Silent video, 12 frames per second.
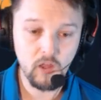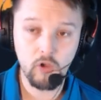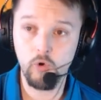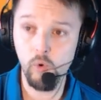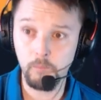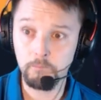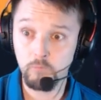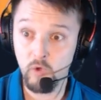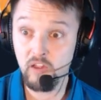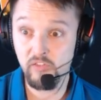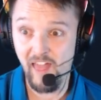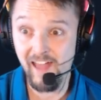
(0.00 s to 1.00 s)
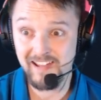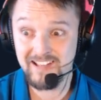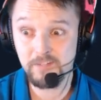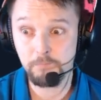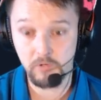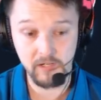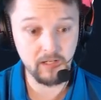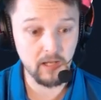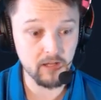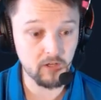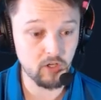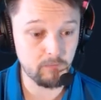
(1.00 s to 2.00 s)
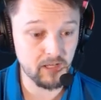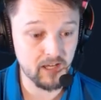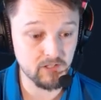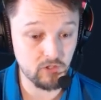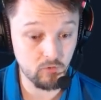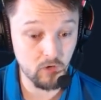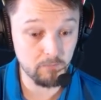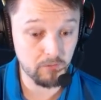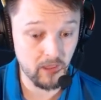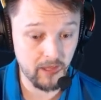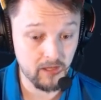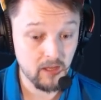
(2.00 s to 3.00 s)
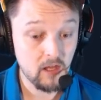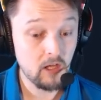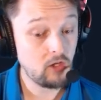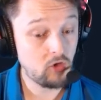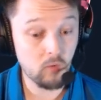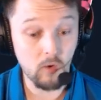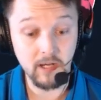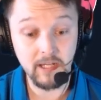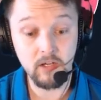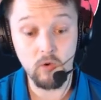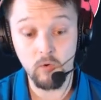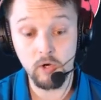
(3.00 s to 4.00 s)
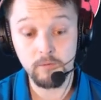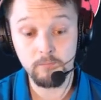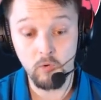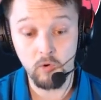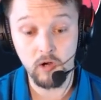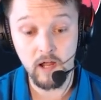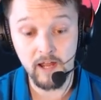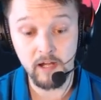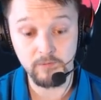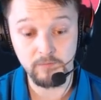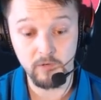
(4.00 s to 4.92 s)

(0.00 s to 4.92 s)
Cool. Well, that is pretty dang good because you are playing 20 or more items.